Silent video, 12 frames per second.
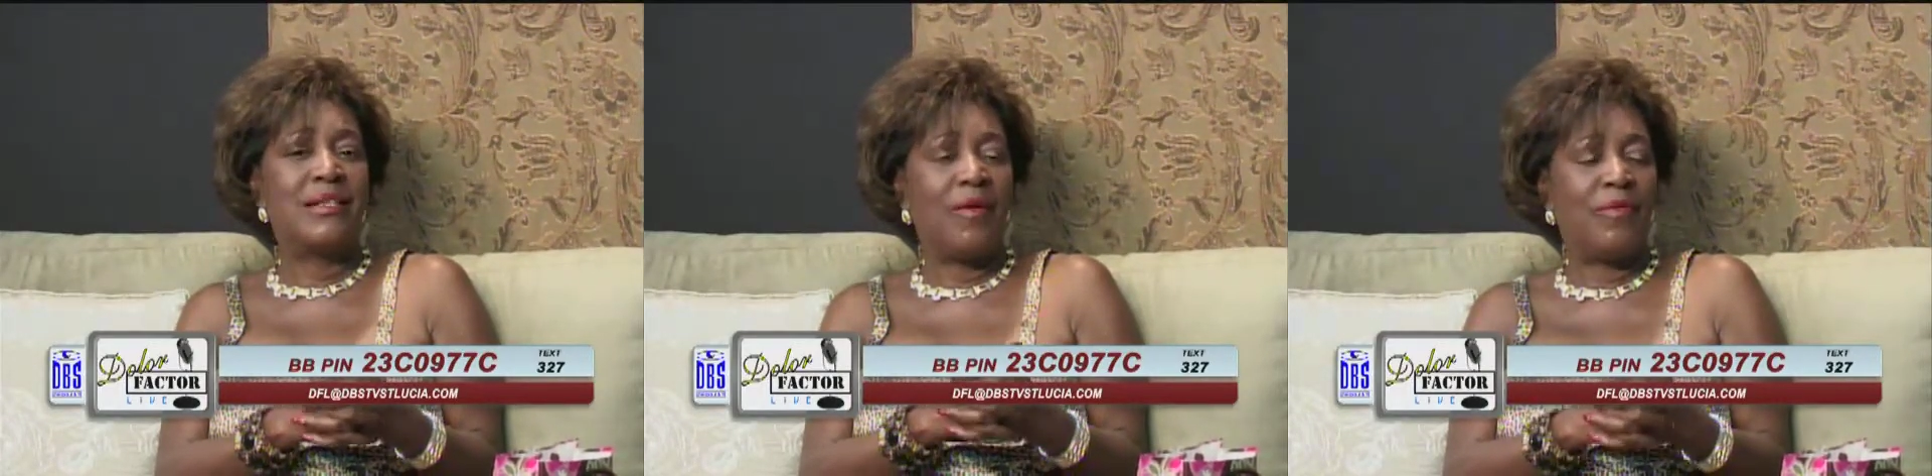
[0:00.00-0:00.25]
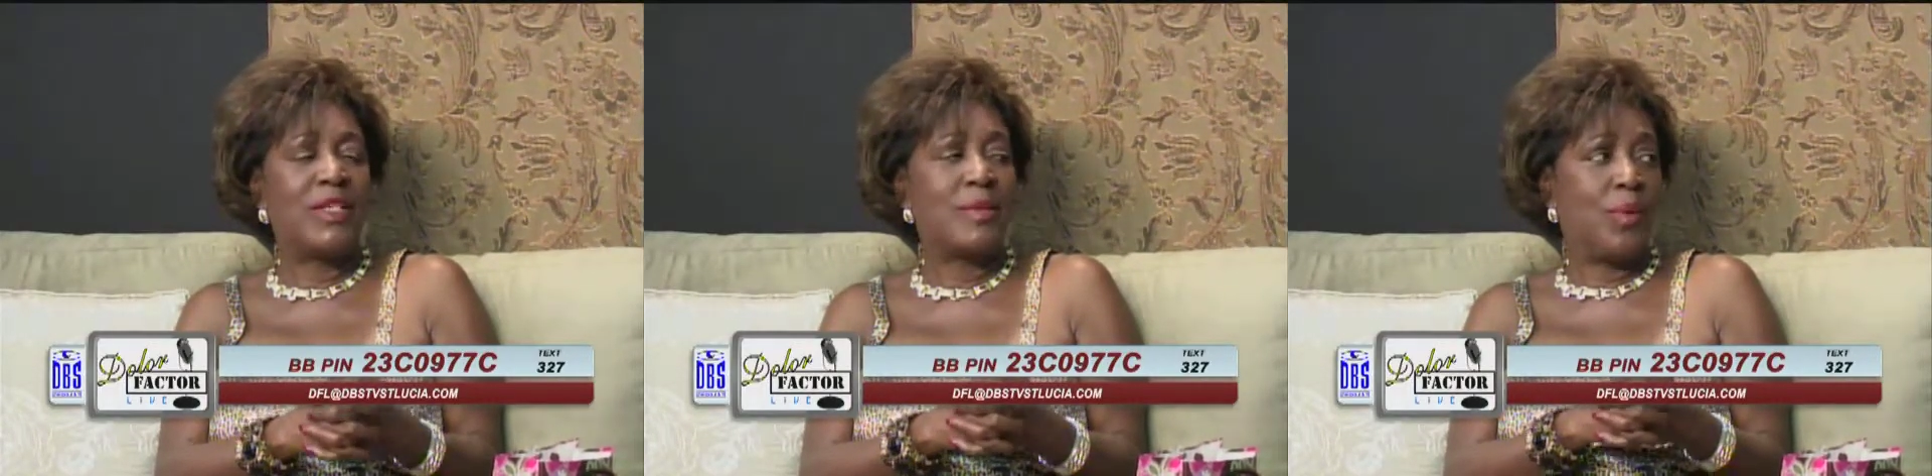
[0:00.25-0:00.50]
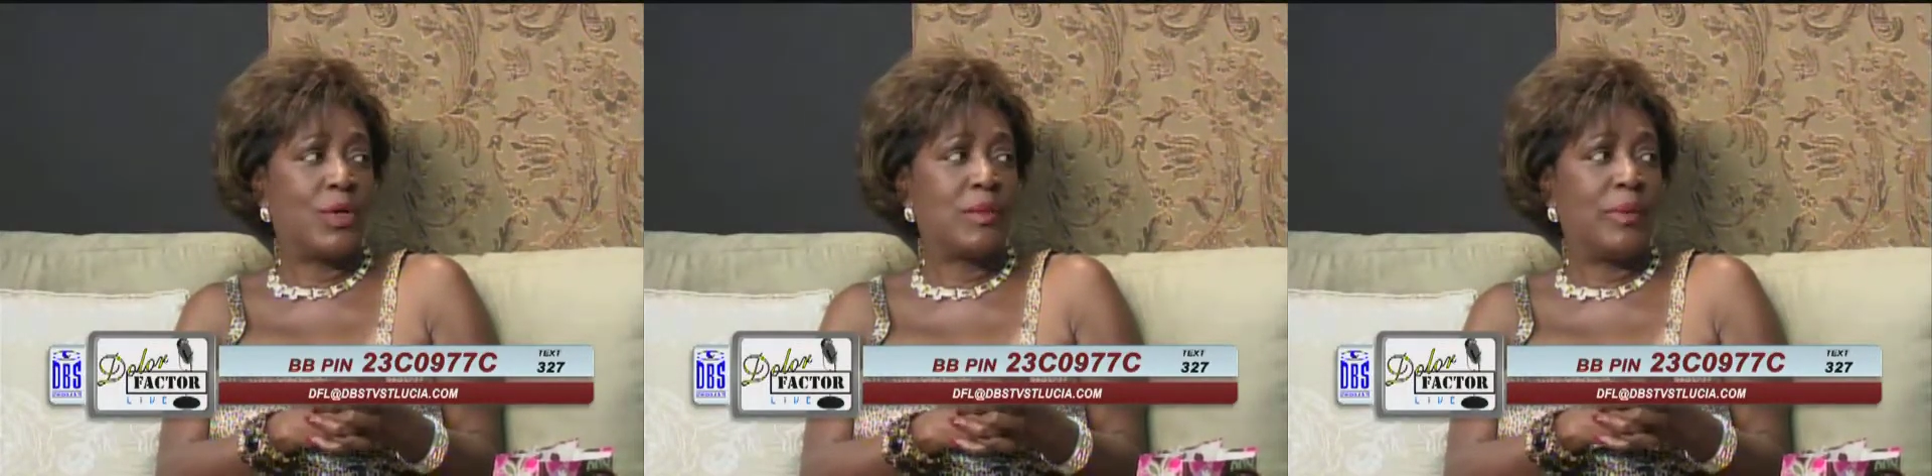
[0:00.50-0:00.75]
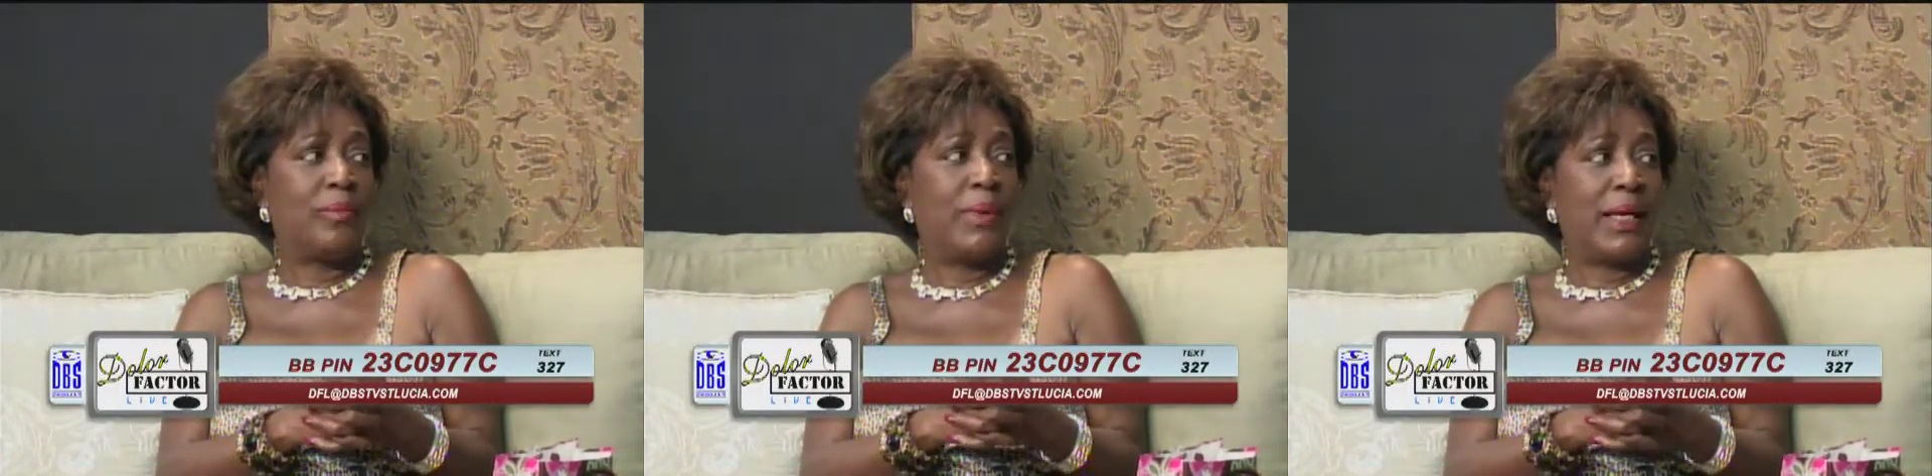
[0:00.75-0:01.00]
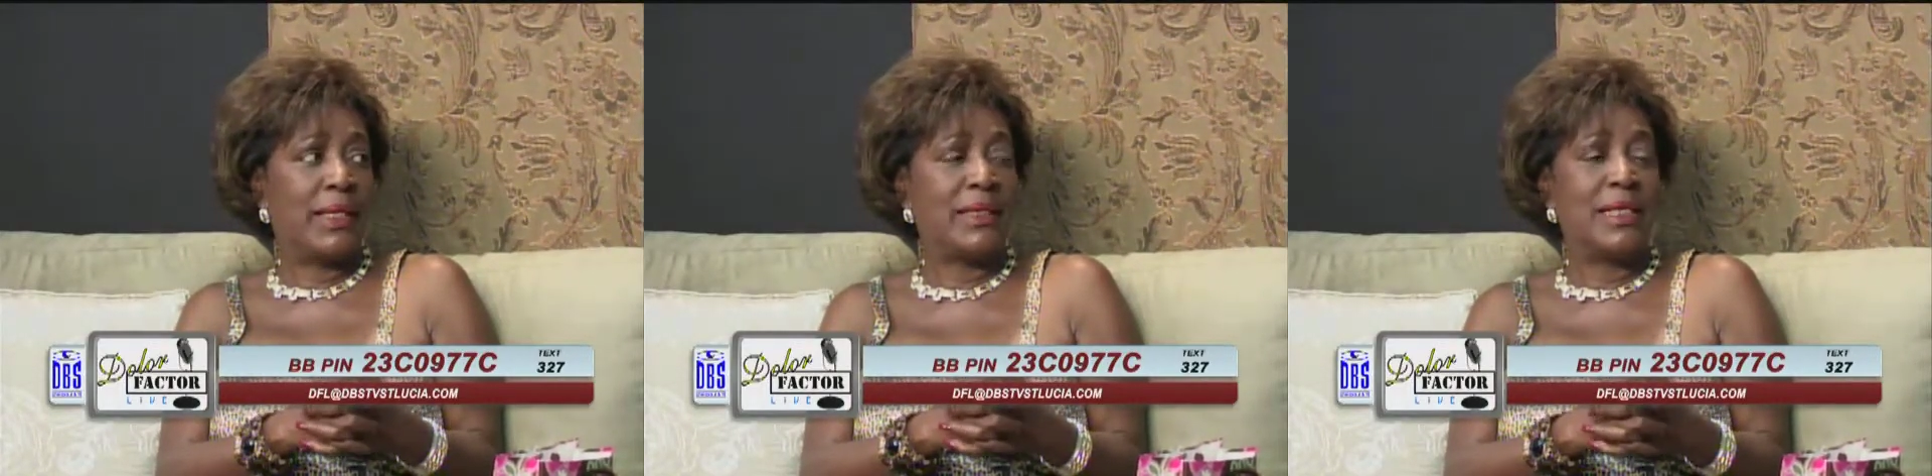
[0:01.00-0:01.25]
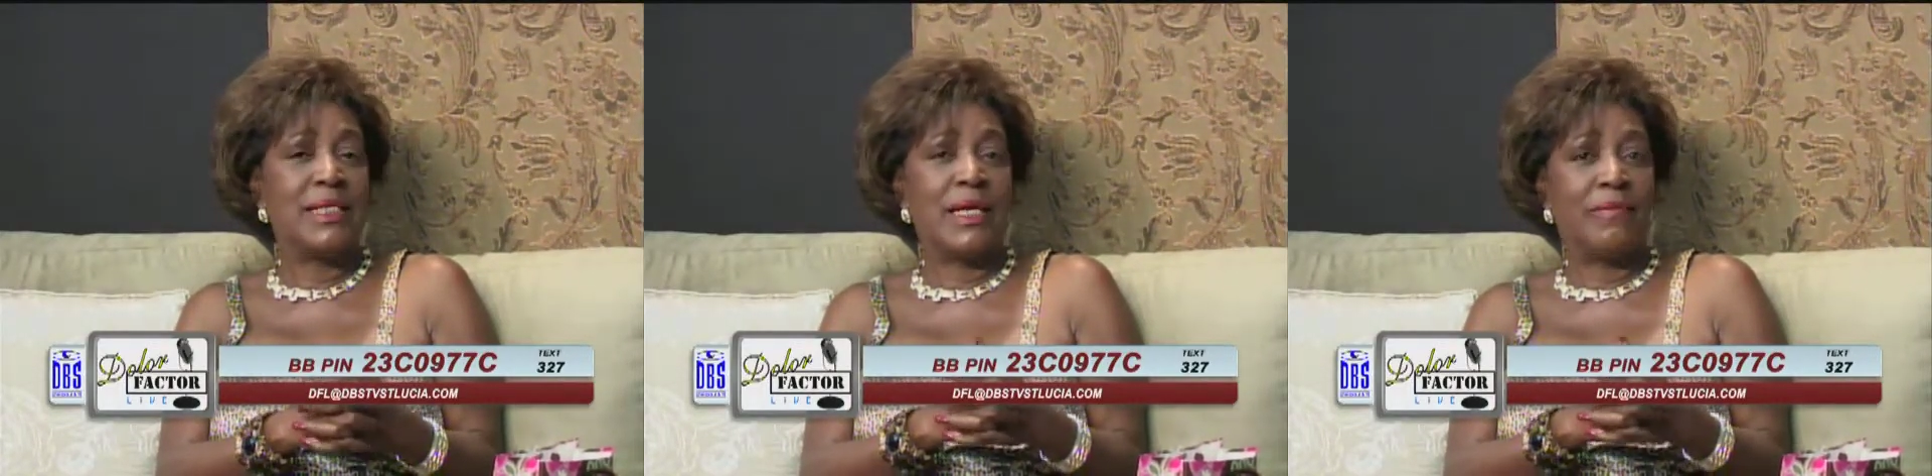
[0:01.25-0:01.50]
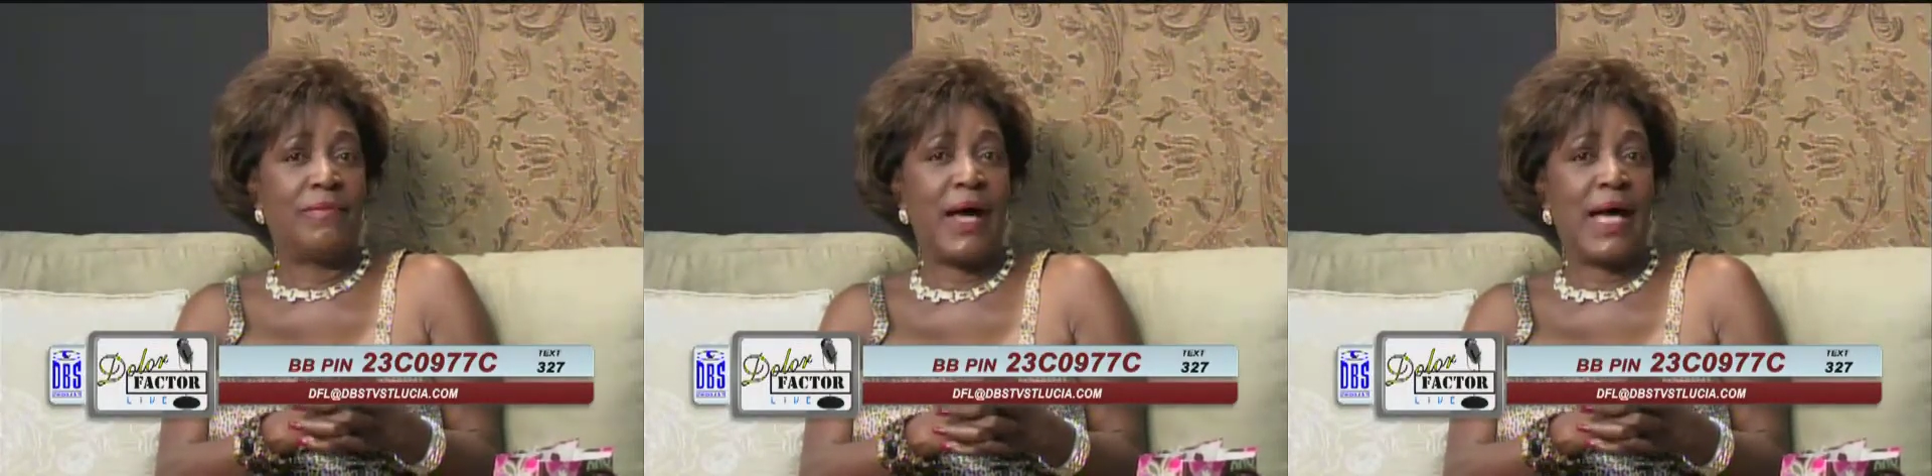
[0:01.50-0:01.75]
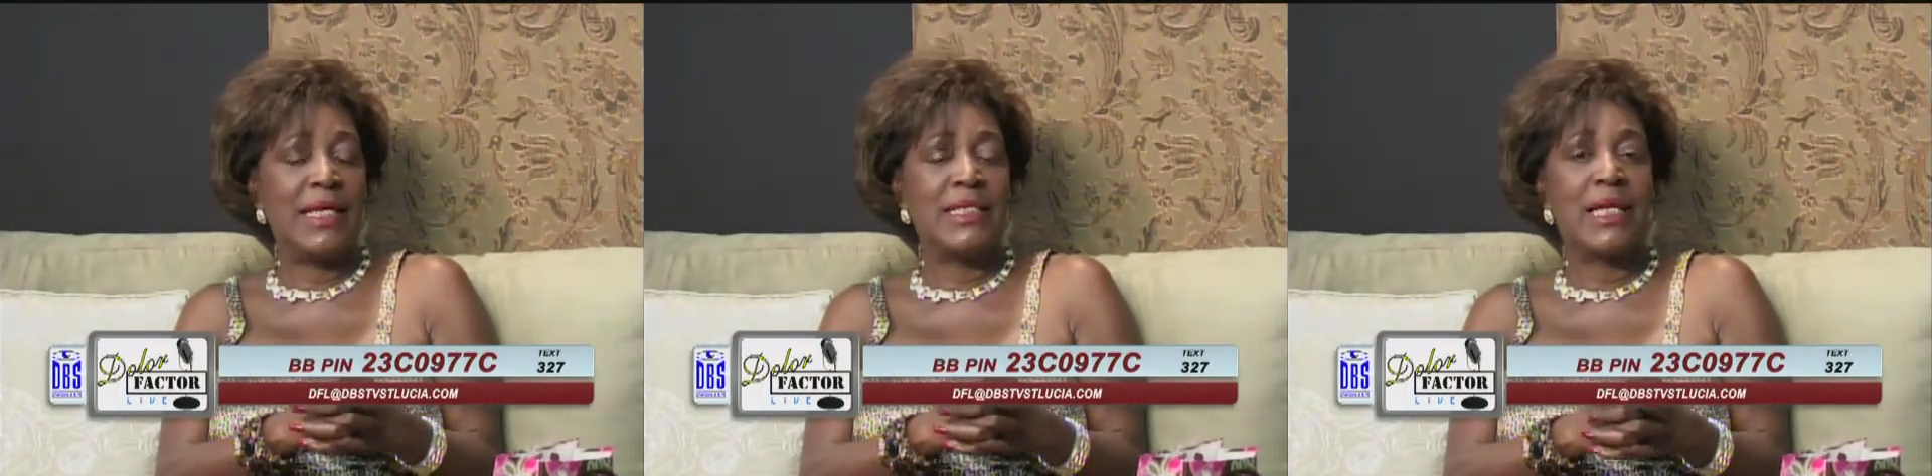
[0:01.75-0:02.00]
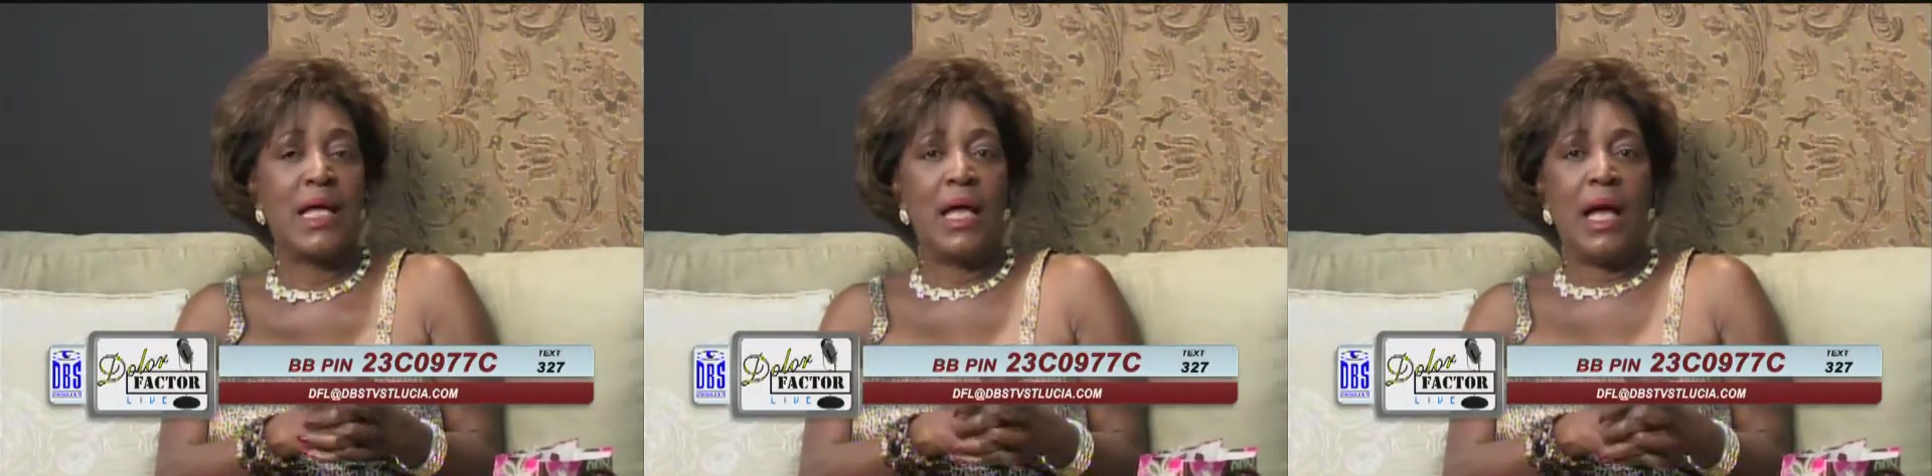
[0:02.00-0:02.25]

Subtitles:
toughest possible penalties and fines